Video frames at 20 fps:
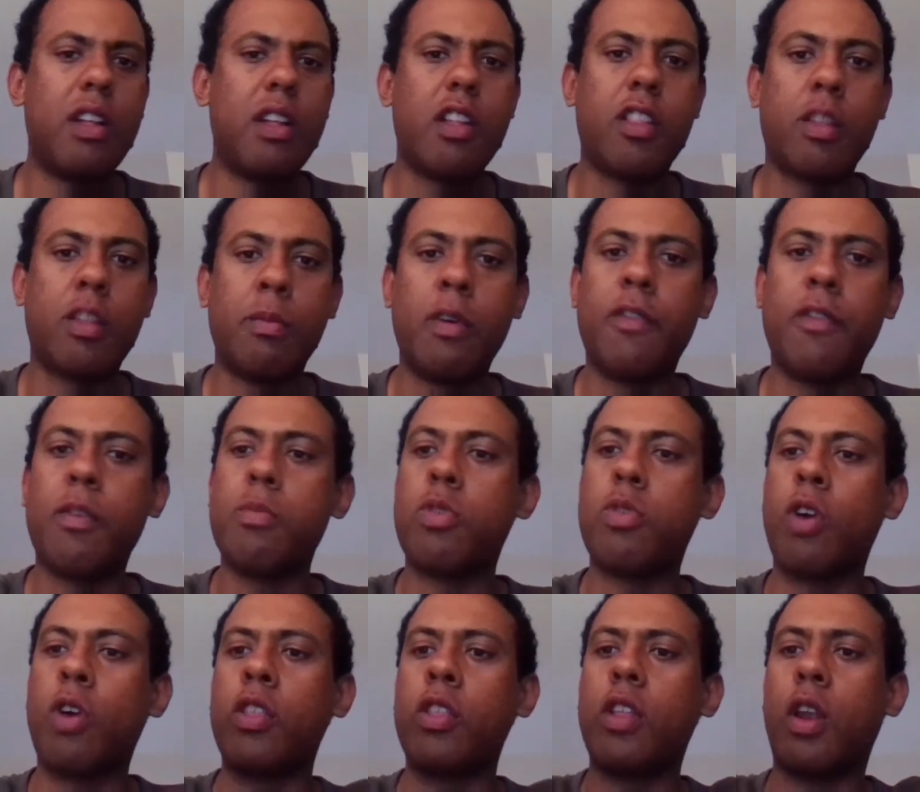Some of them
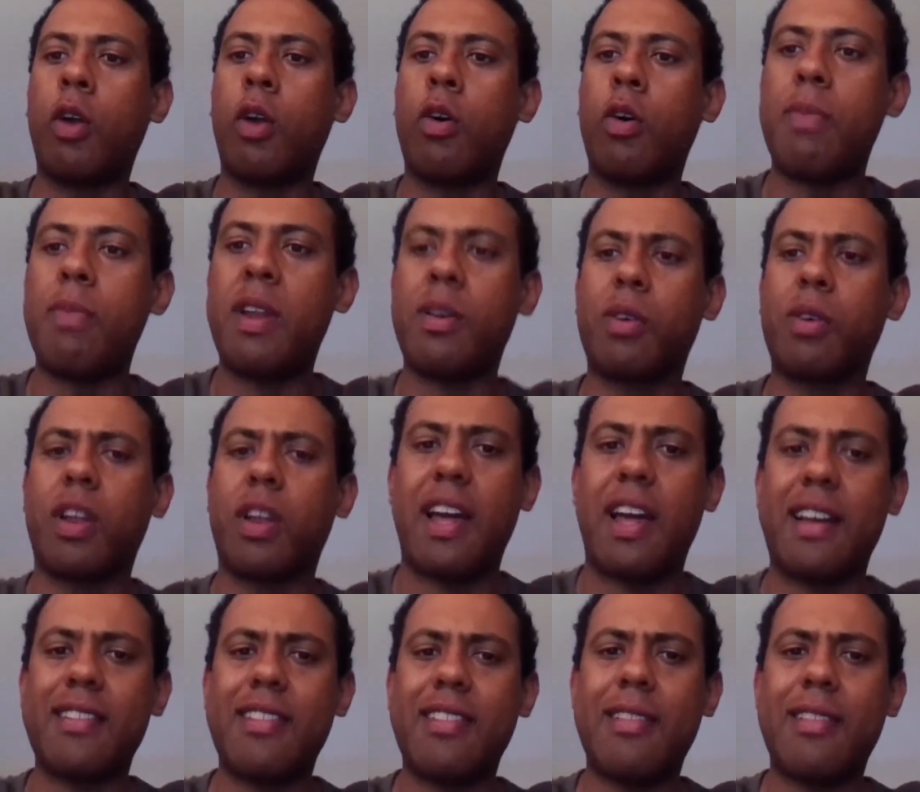joined the lower middle
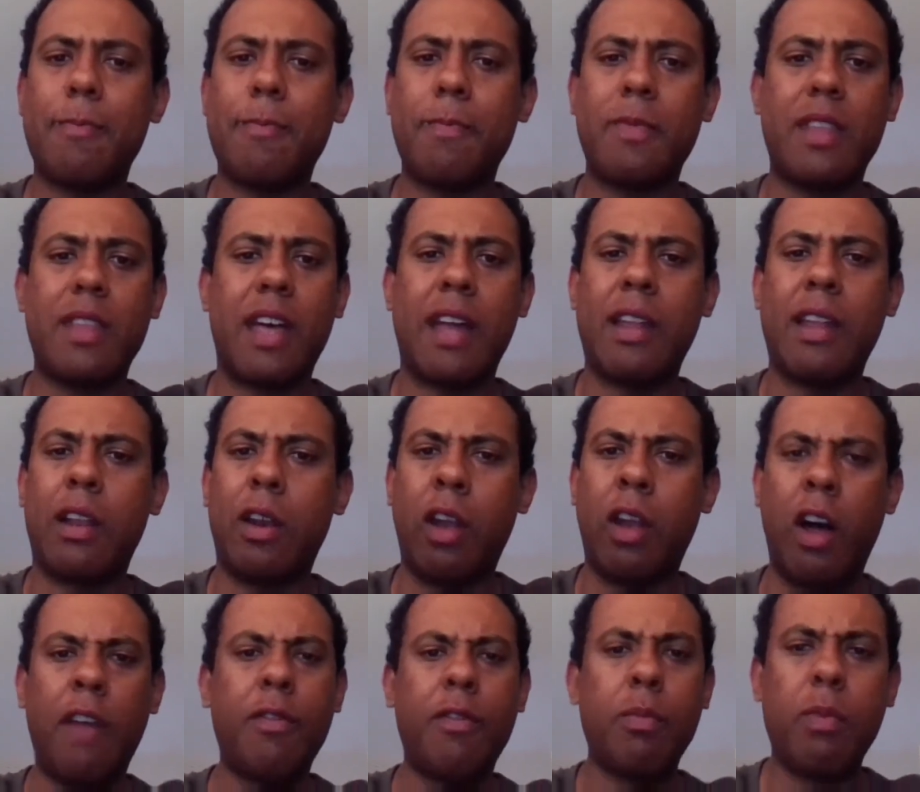class, and a
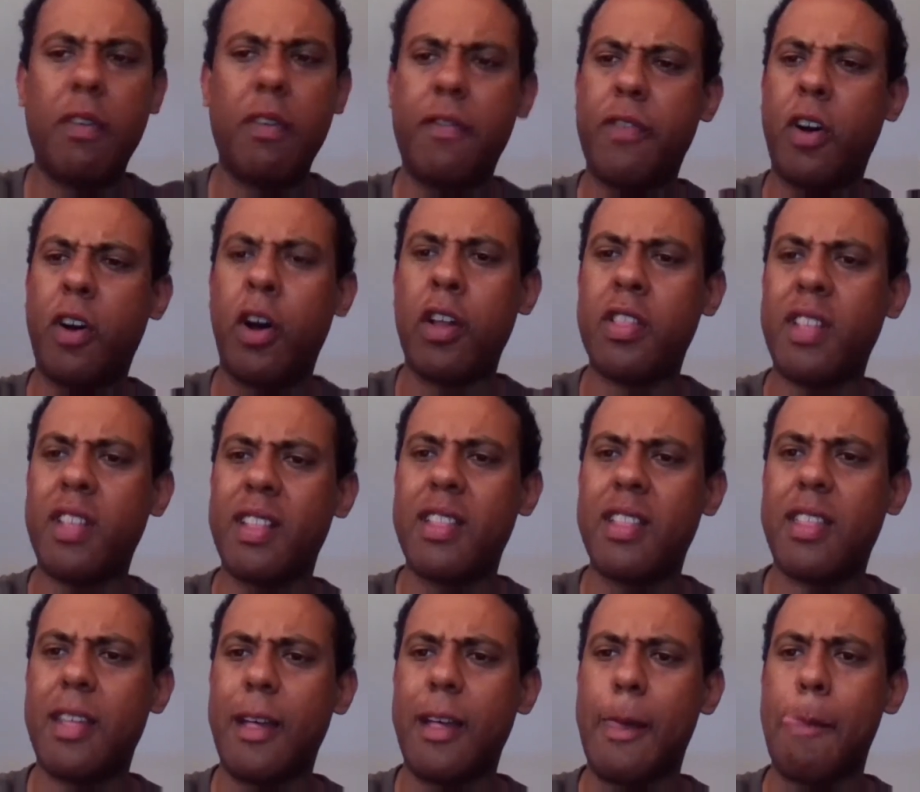lot of them were forced
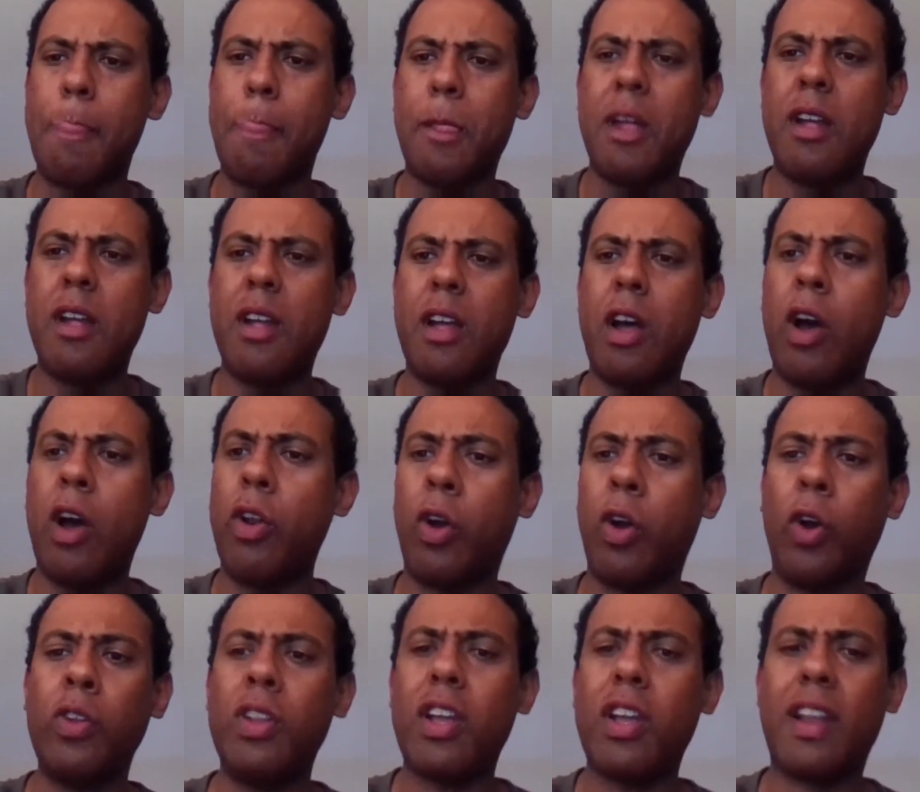into an
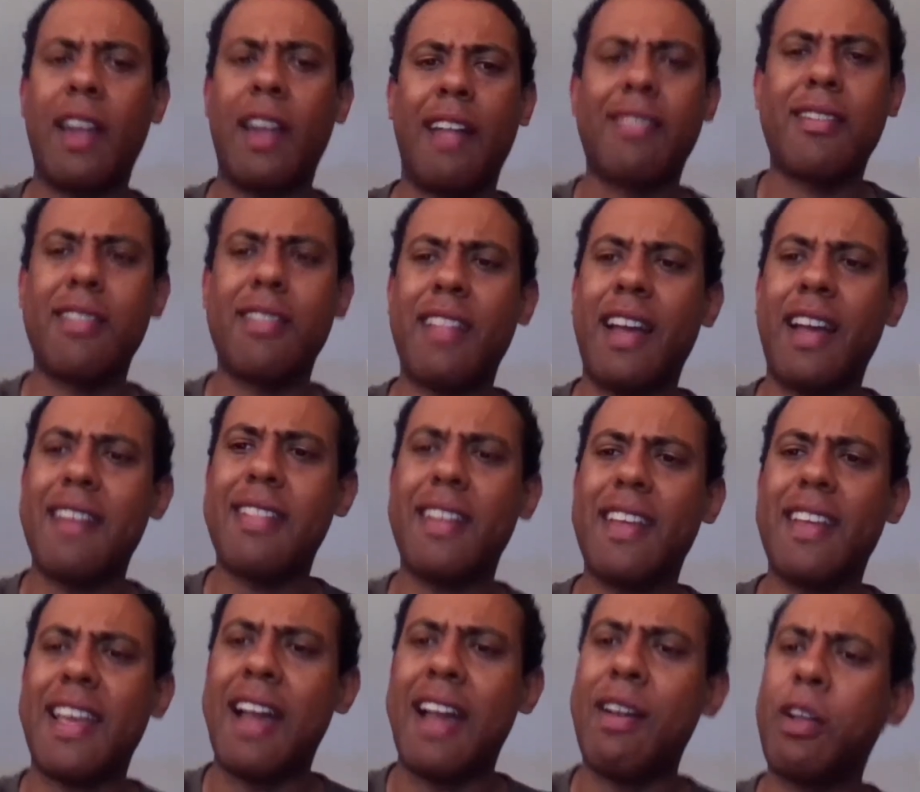underclass because, like I said,
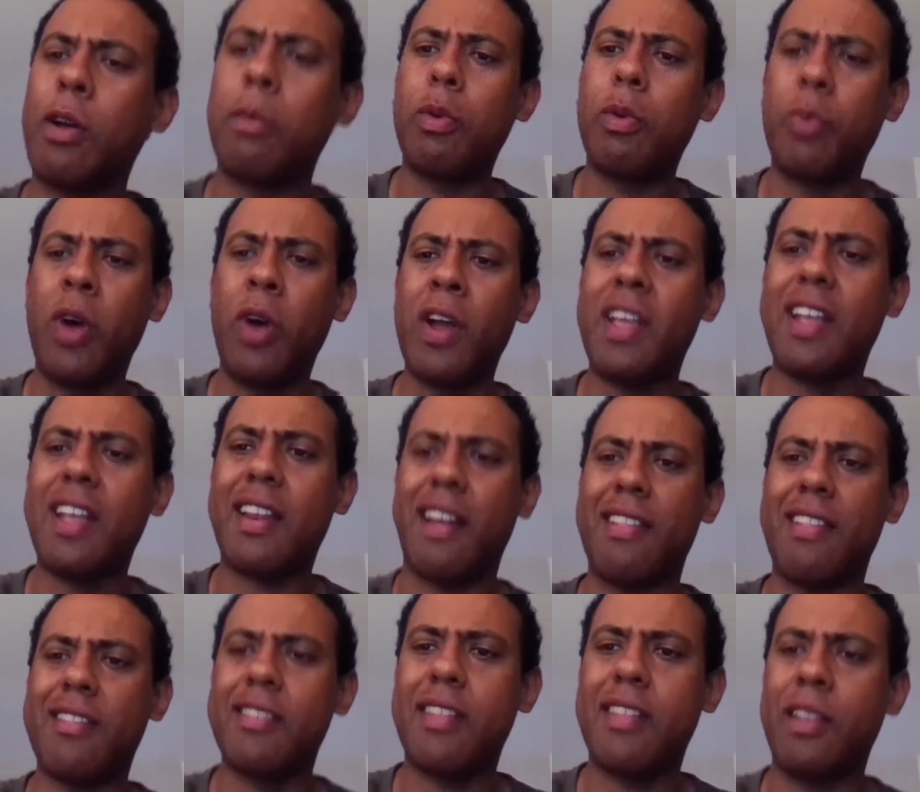you can't the working
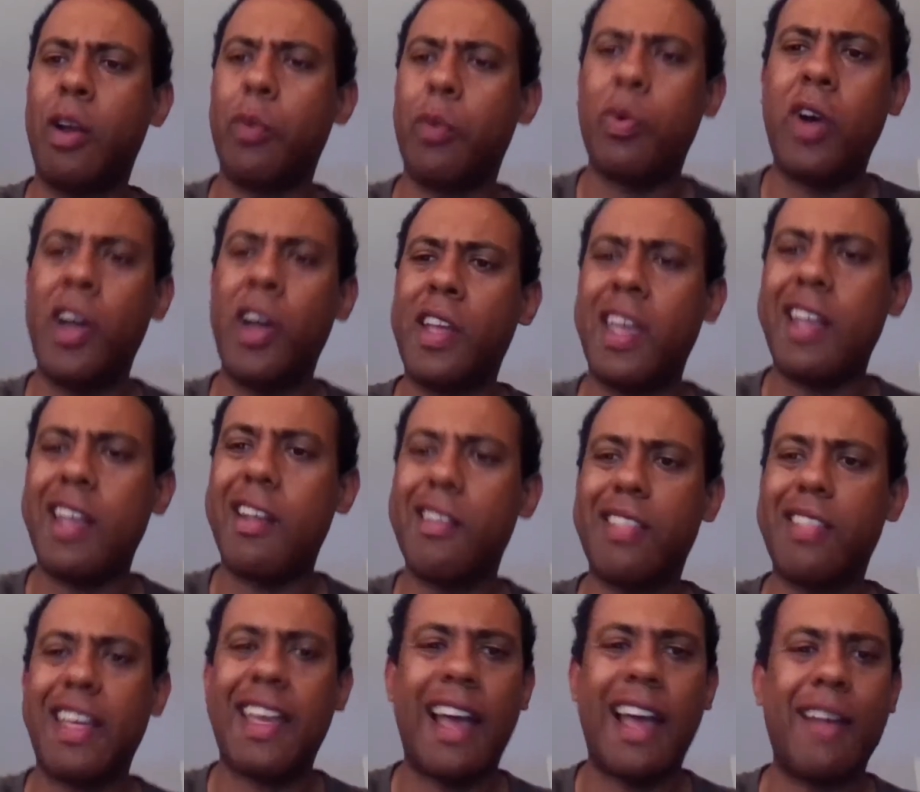class because they're not working because
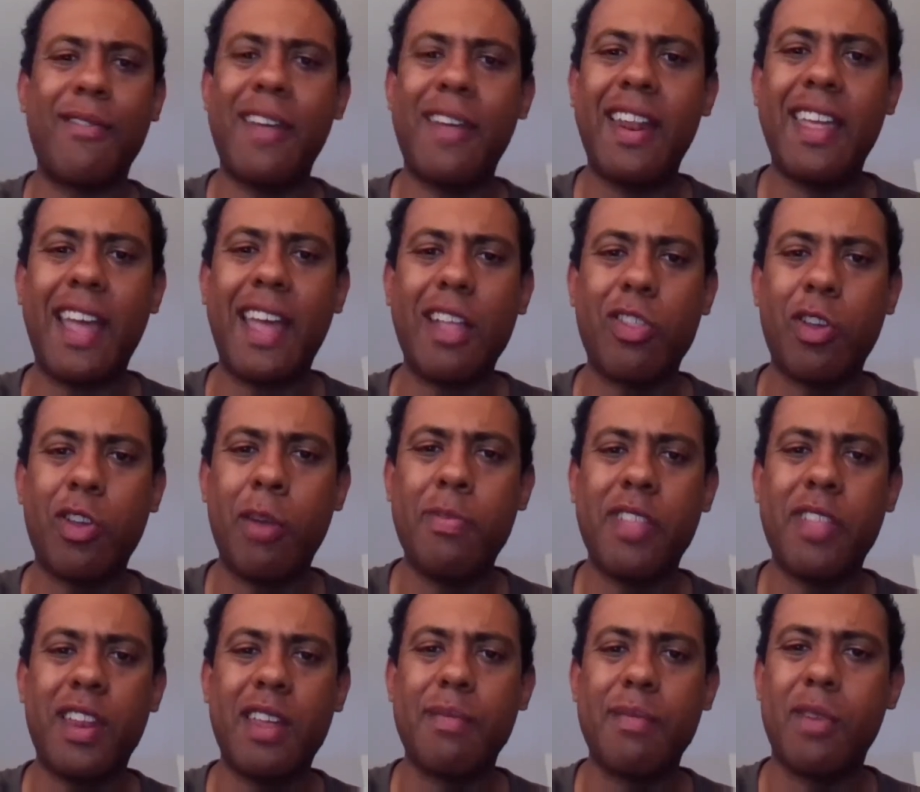they can't really get
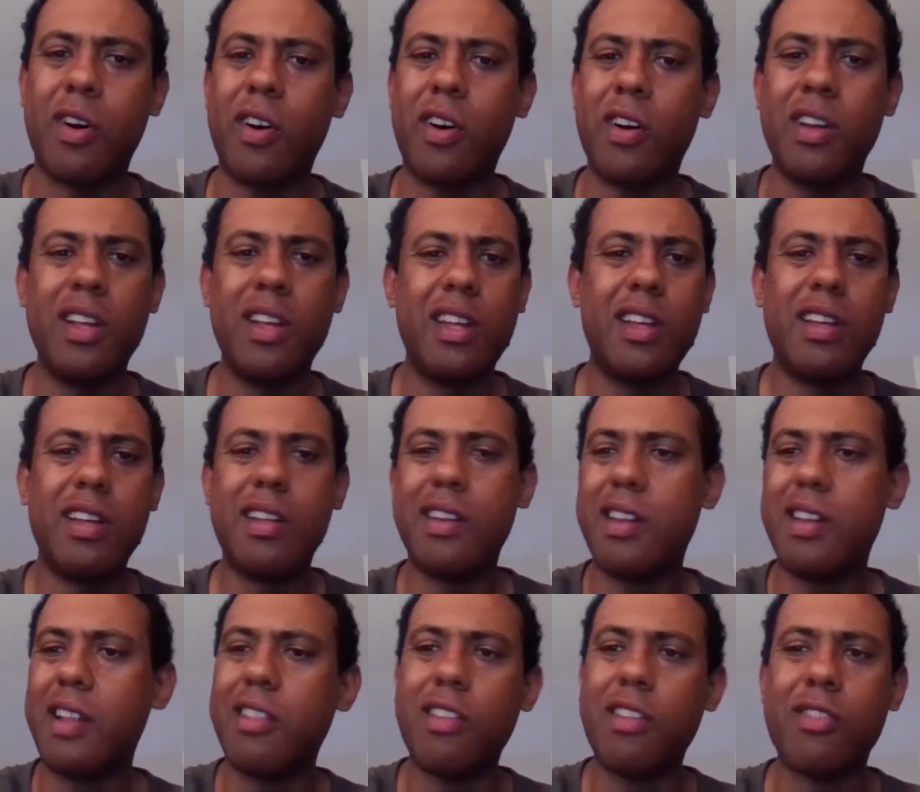jobs anymore.
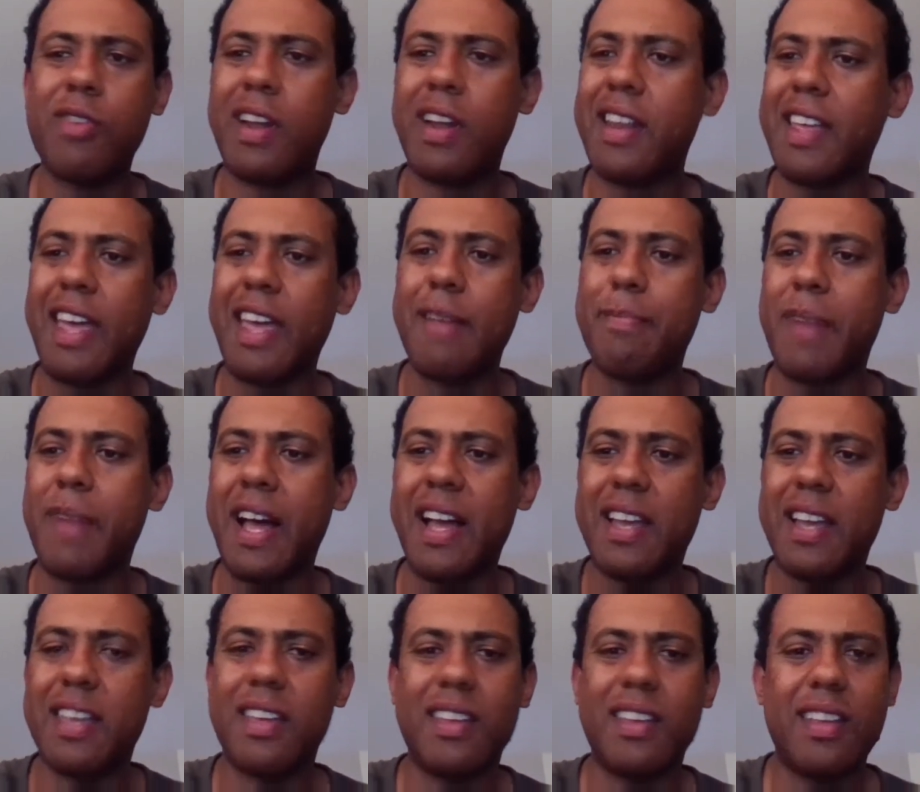They're just trying to get
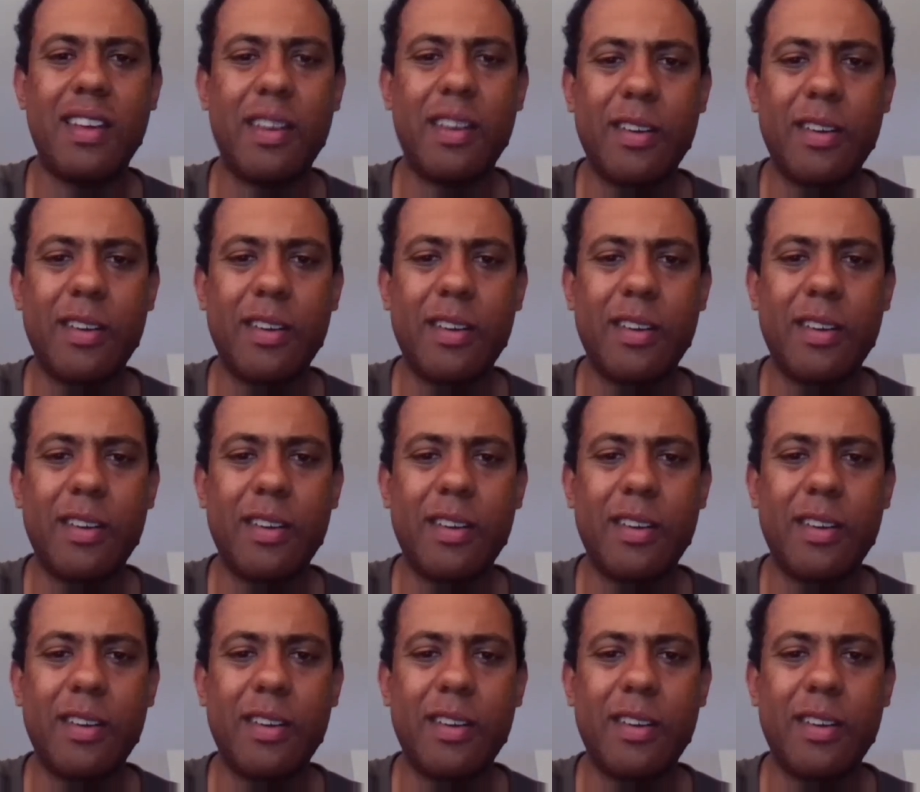by.